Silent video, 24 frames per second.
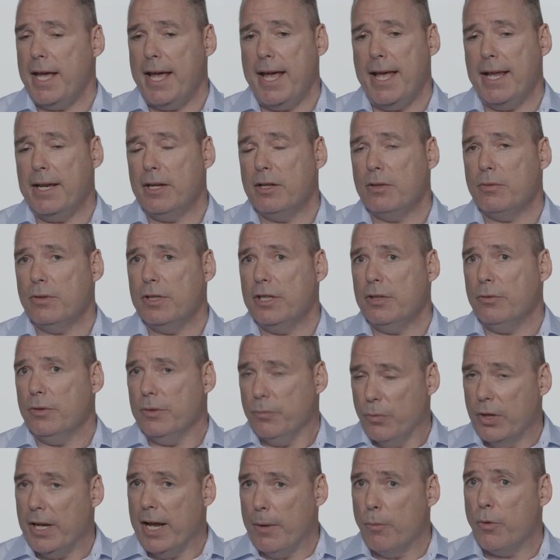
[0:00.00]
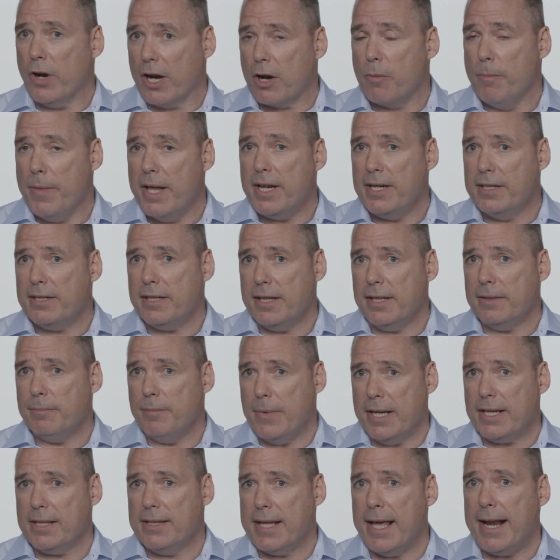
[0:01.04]
And we're committed to
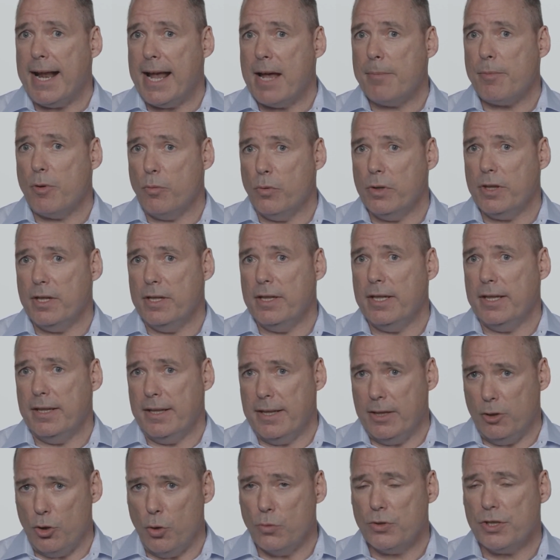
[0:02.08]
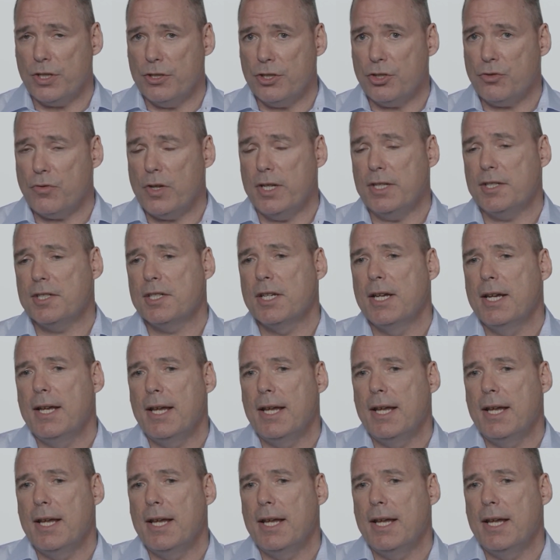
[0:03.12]
making that happen within those constraints.